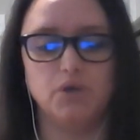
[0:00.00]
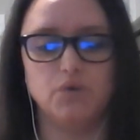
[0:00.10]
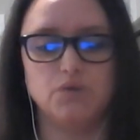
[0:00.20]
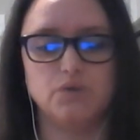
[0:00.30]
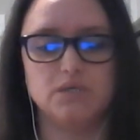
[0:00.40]

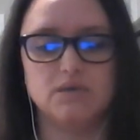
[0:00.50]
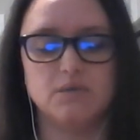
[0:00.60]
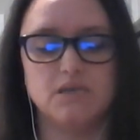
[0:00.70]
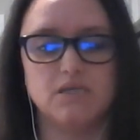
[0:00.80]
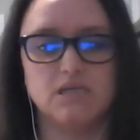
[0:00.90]
Doing some of
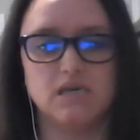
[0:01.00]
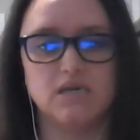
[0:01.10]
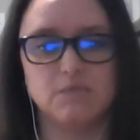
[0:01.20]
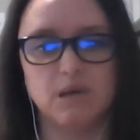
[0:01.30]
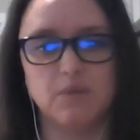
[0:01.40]
these
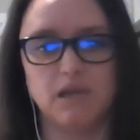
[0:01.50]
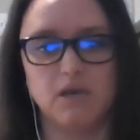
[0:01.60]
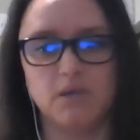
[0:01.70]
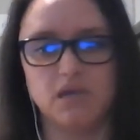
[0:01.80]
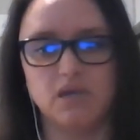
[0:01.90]
things might make it a
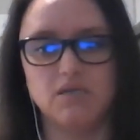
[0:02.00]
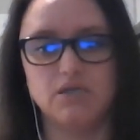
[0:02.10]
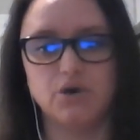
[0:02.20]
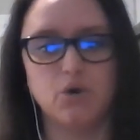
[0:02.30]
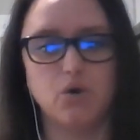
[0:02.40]
bit
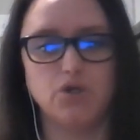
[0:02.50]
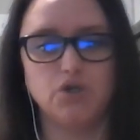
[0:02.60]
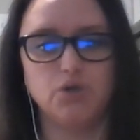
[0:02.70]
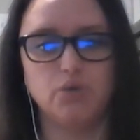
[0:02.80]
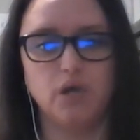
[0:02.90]
easier on
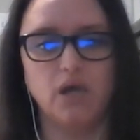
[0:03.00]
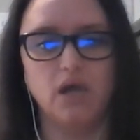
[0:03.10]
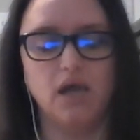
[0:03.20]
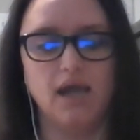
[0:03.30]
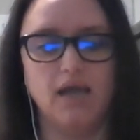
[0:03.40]
you,
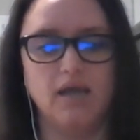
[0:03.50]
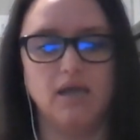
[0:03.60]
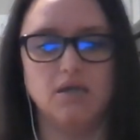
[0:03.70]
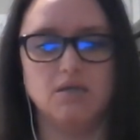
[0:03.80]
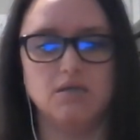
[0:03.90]

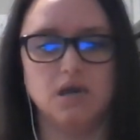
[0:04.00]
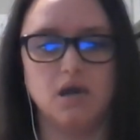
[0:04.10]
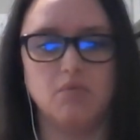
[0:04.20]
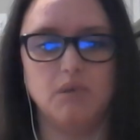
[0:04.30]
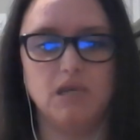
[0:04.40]
and
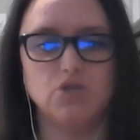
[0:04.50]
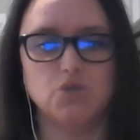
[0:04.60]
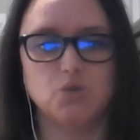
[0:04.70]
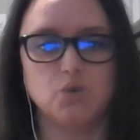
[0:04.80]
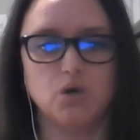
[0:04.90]
make
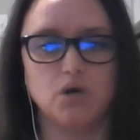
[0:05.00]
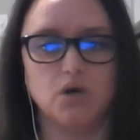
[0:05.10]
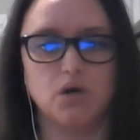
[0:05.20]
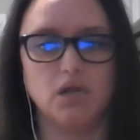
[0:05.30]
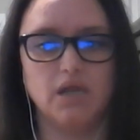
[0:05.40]

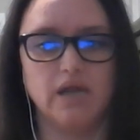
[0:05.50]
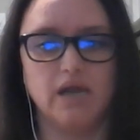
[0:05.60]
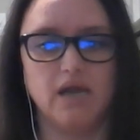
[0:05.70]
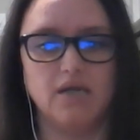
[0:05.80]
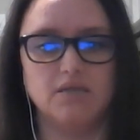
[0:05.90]
sure
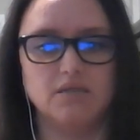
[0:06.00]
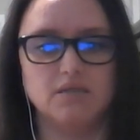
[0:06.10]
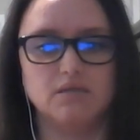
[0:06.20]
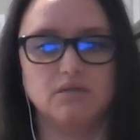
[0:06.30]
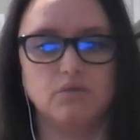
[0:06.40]
that
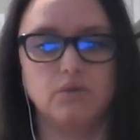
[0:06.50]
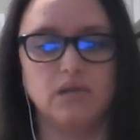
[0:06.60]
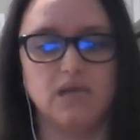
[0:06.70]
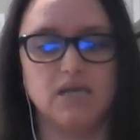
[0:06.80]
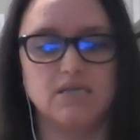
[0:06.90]
when the
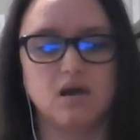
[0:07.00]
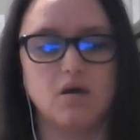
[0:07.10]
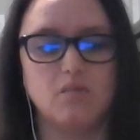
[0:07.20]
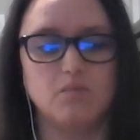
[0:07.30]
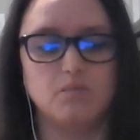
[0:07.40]
guests
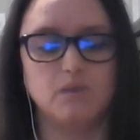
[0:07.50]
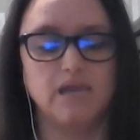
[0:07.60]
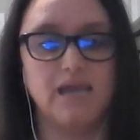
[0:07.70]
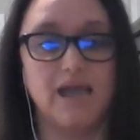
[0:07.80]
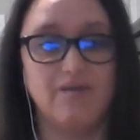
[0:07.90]
come,
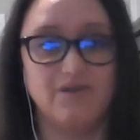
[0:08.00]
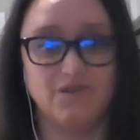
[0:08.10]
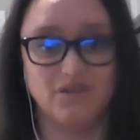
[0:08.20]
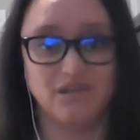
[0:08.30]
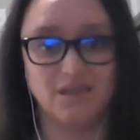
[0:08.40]
they have
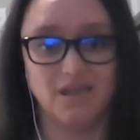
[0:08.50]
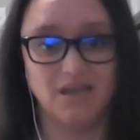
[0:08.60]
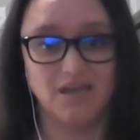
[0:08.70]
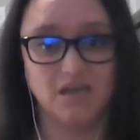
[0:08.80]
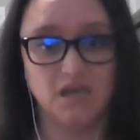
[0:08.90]
everything they
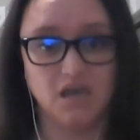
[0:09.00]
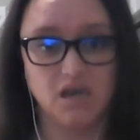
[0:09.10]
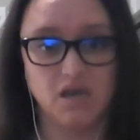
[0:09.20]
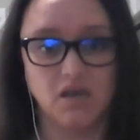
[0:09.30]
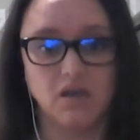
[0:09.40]
need,